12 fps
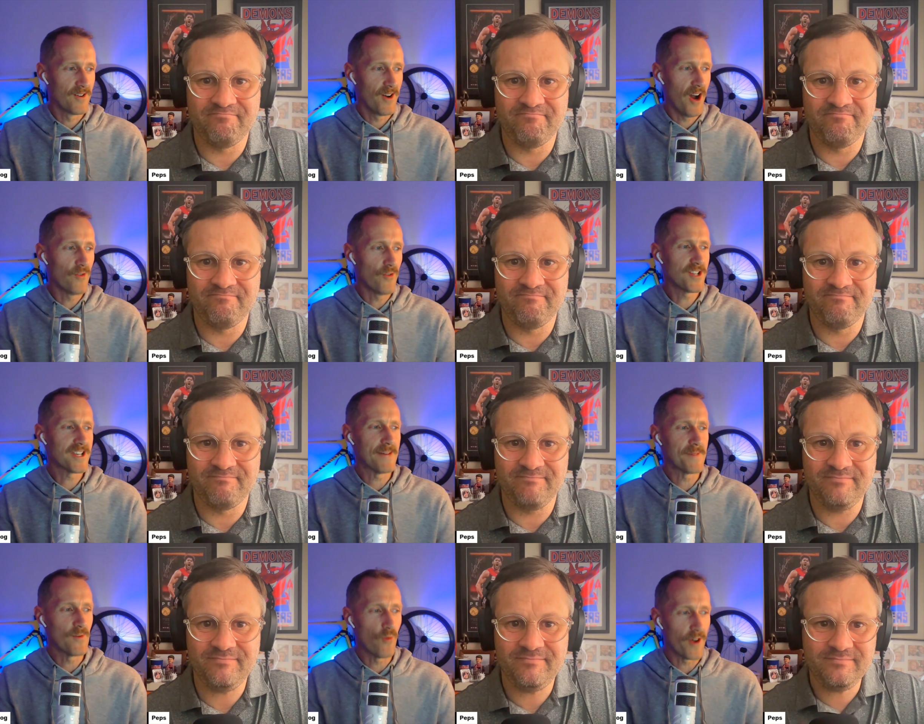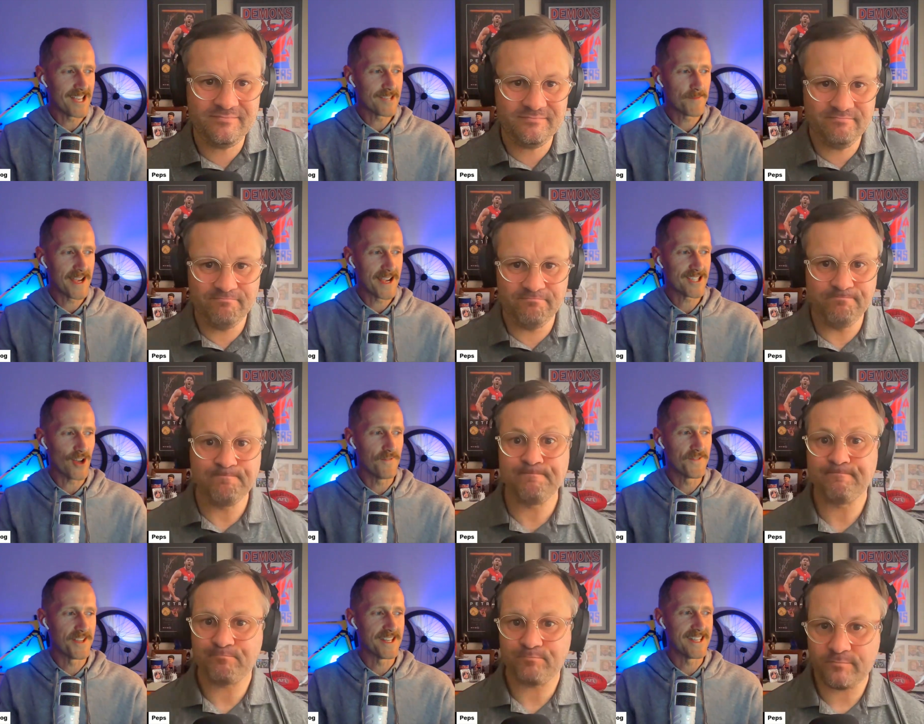Speaker 1: I want you to tell me what aspects
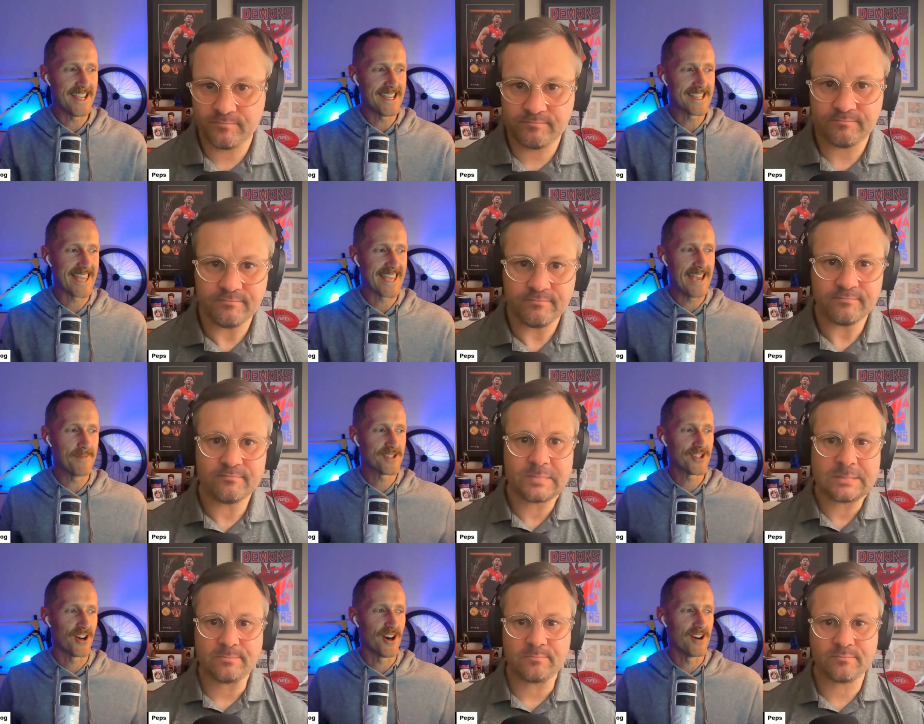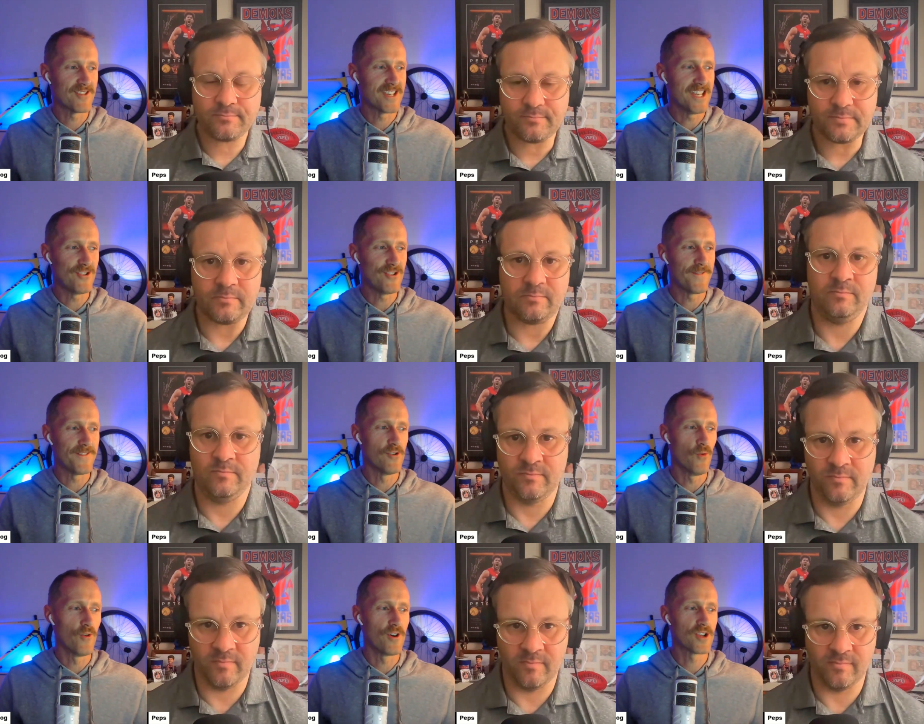of the D's game style did you
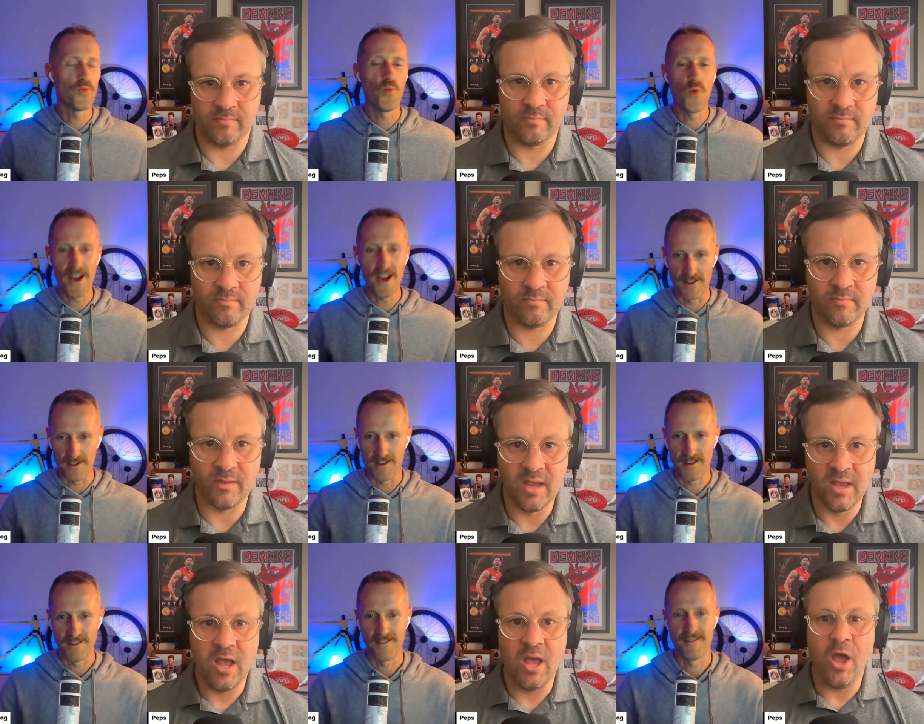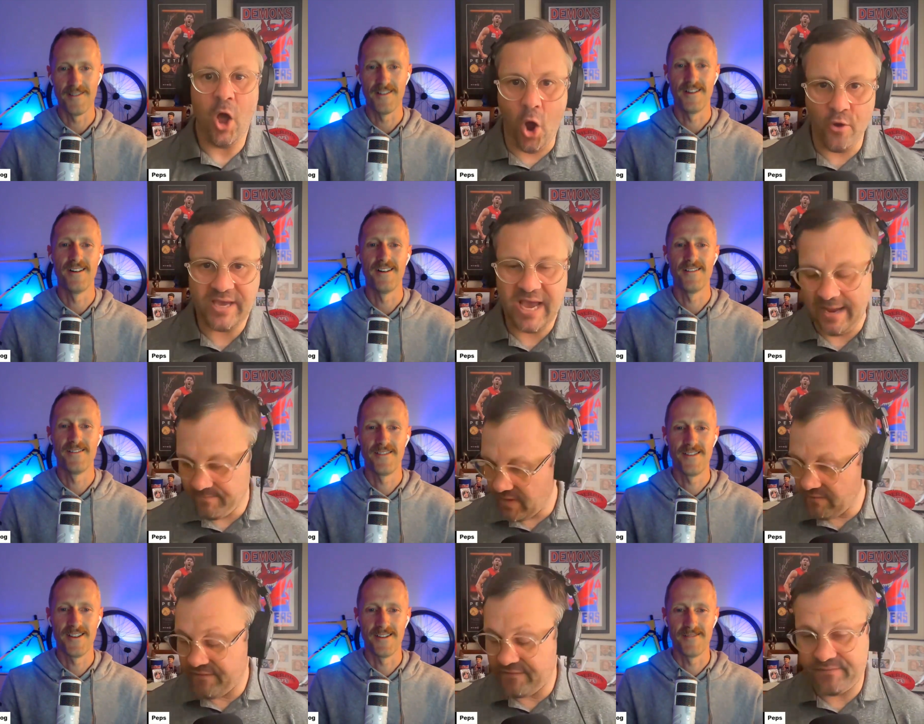feel worked well?
Speaker 2: Okay.
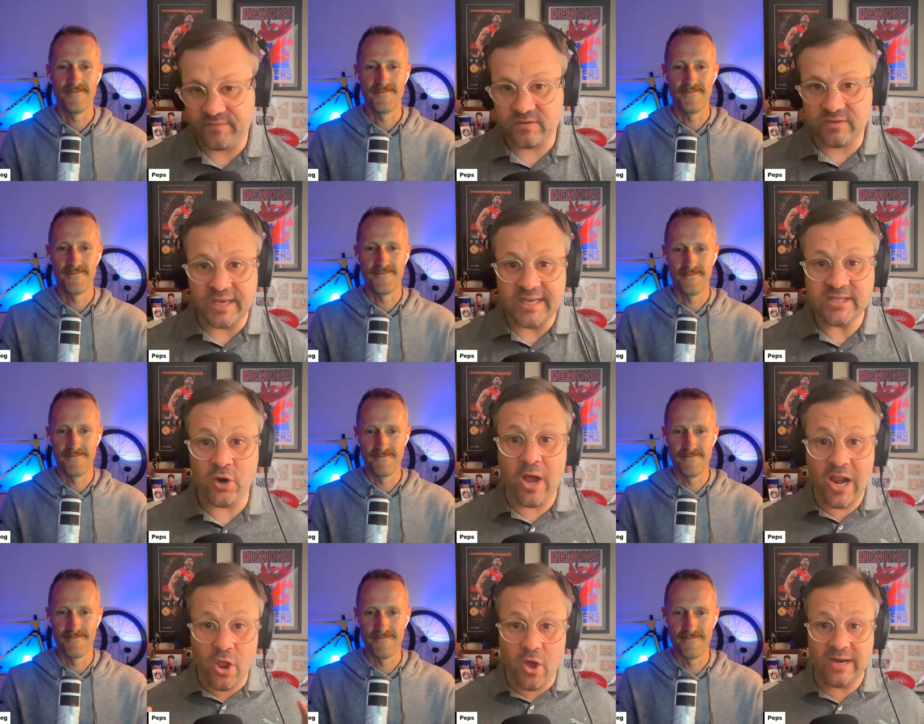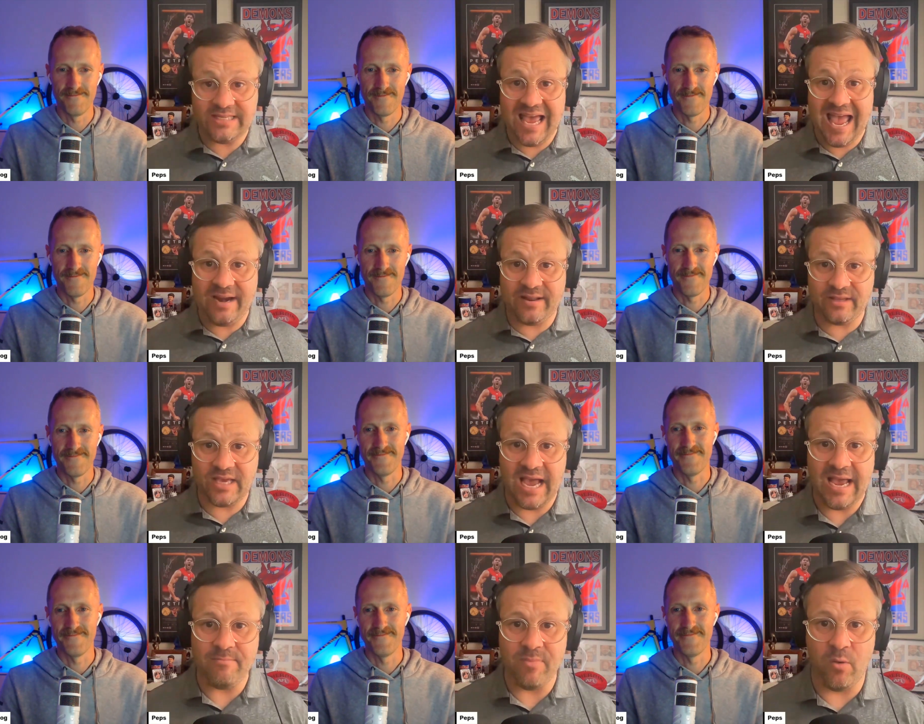Things that I liked out of the
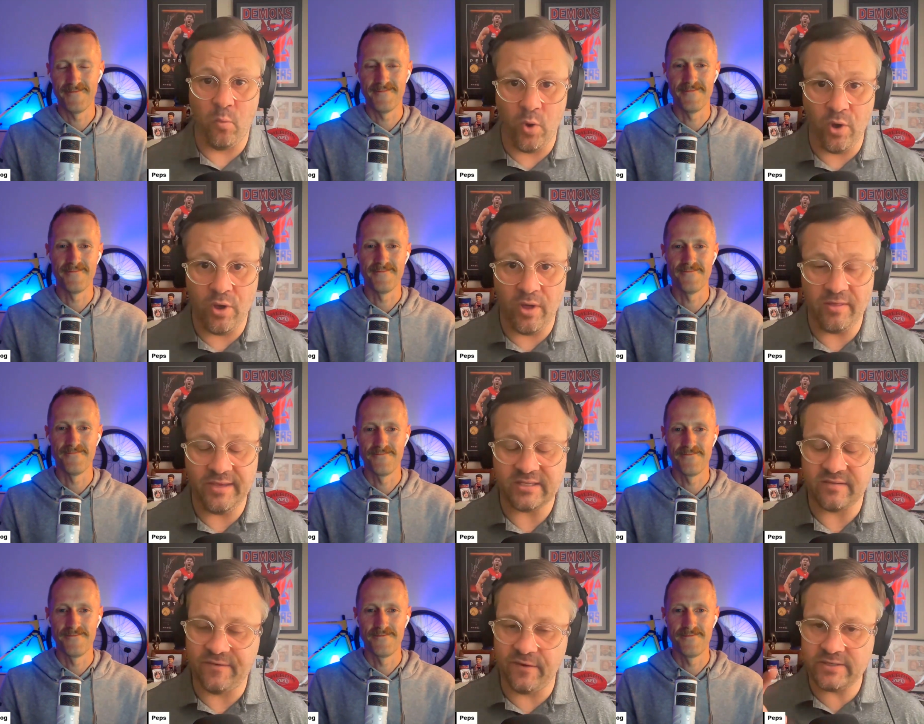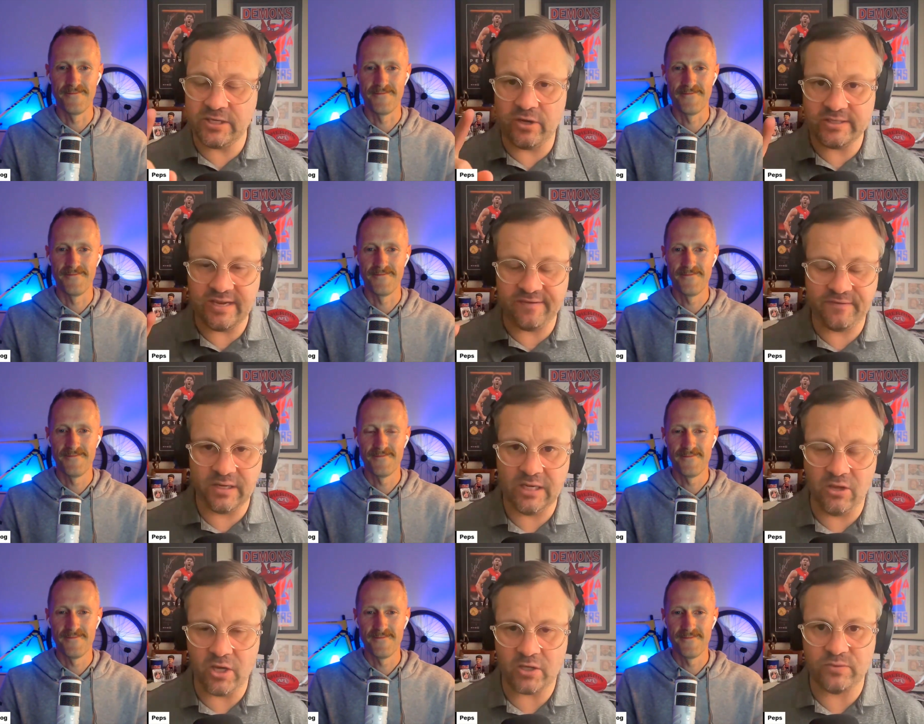game were this. The first thing I
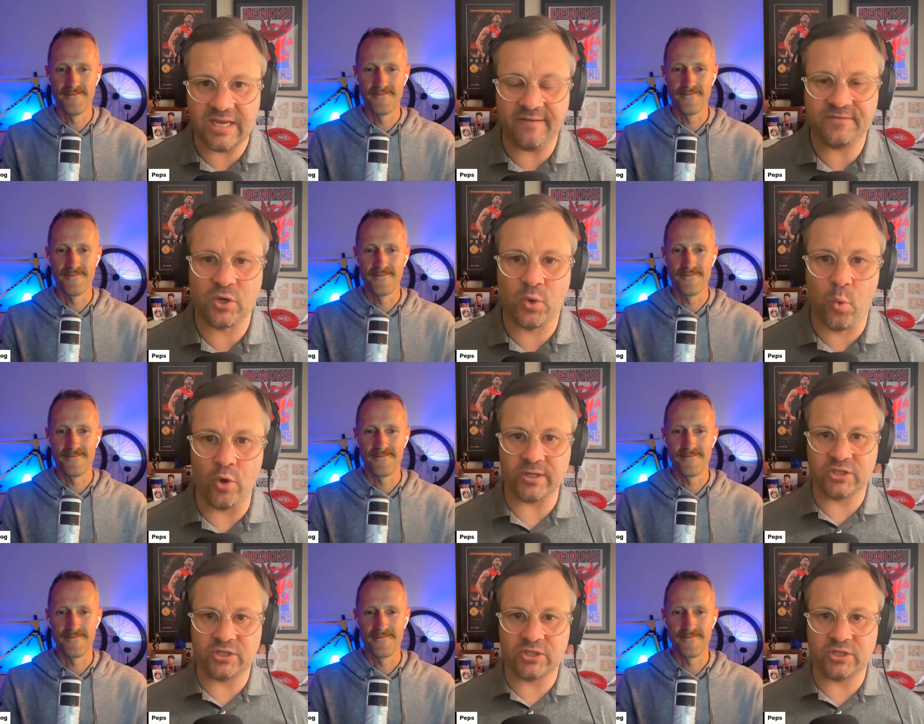definitely liked was after quarter